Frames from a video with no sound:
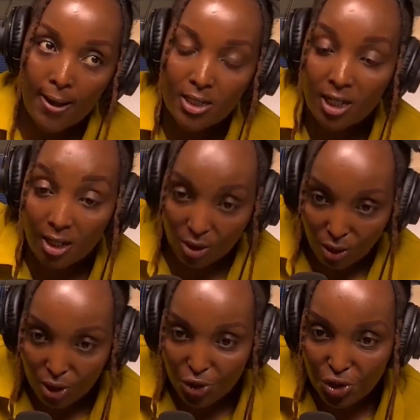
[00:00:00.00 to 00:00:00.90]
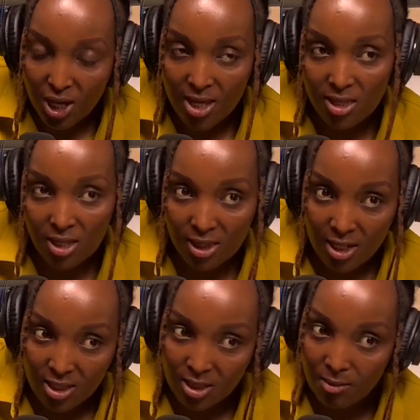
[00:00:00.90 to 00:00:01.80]
technology, I think
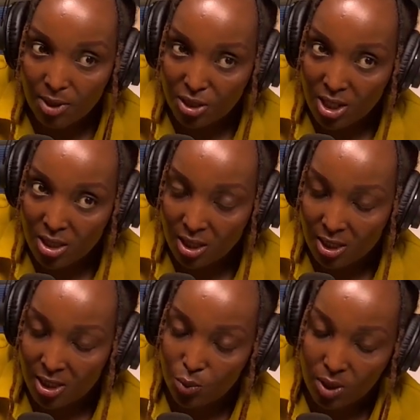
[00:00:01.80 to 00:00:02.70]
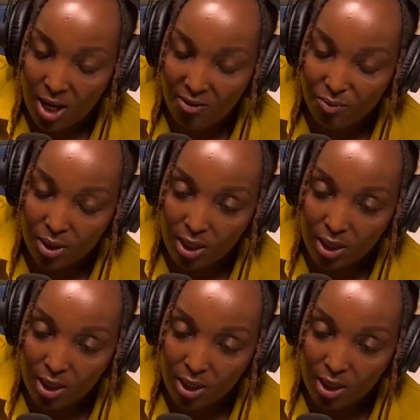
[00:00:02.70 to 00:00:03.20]
that is the major thing that we have been